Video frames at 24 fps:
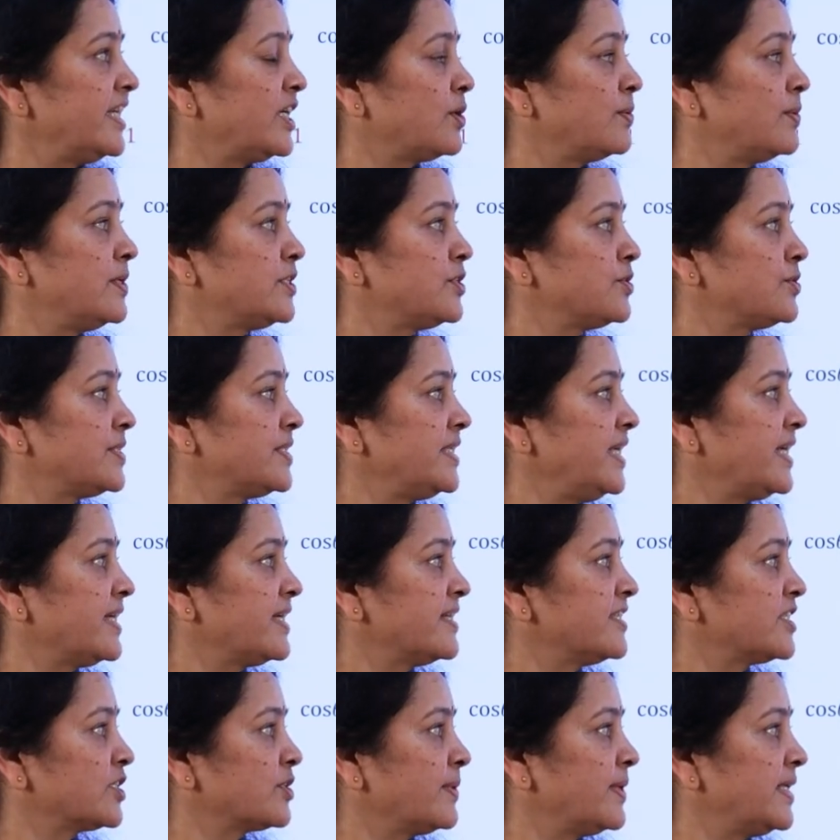equal to
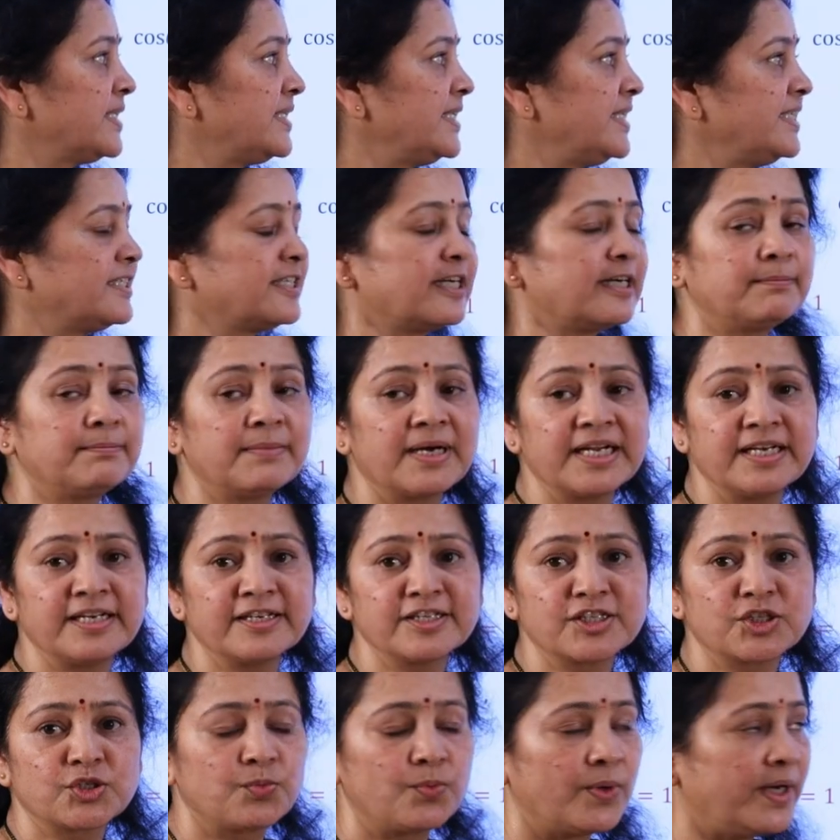secant square theta
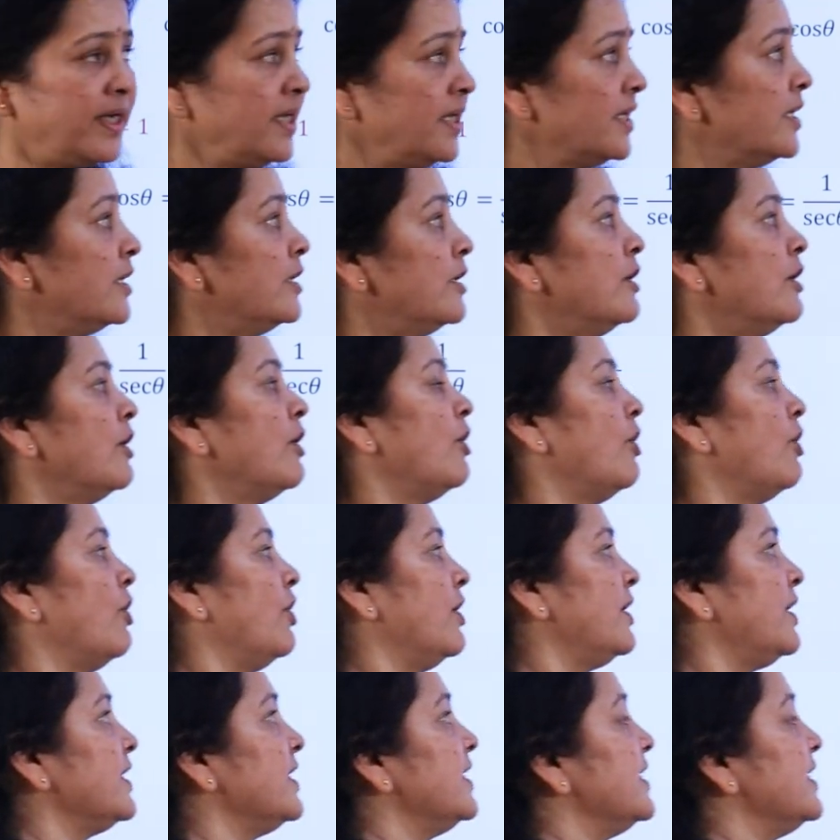minus 1, or